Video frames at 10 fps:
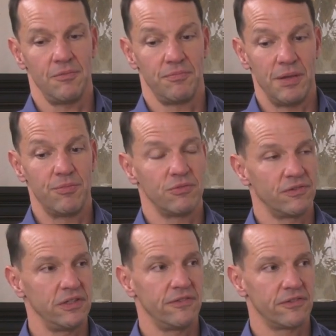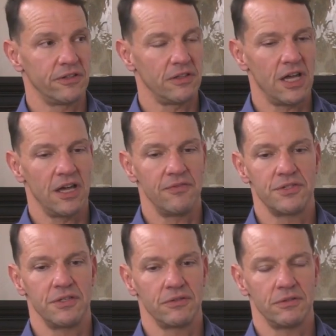People will flee for their
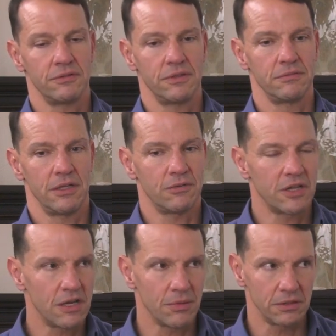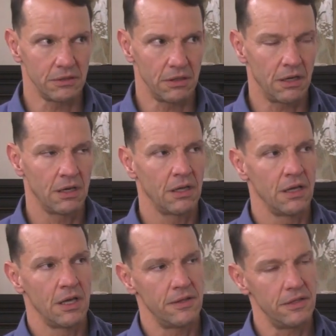lives. They don't care about the law.
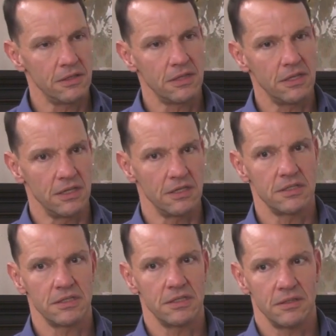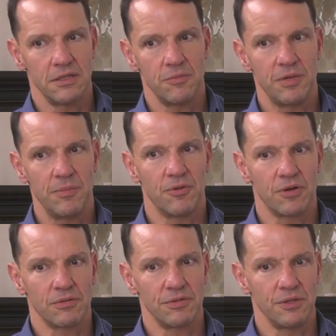The other thing is that people
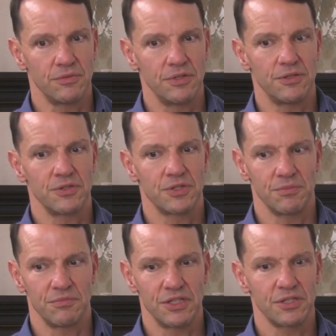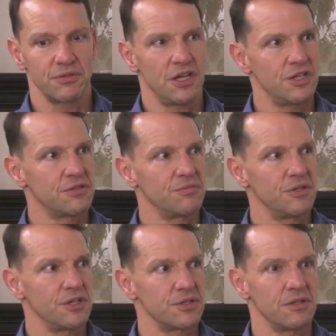are there's some dislocation
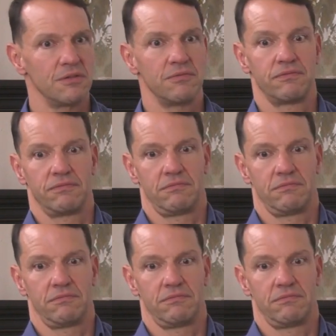because of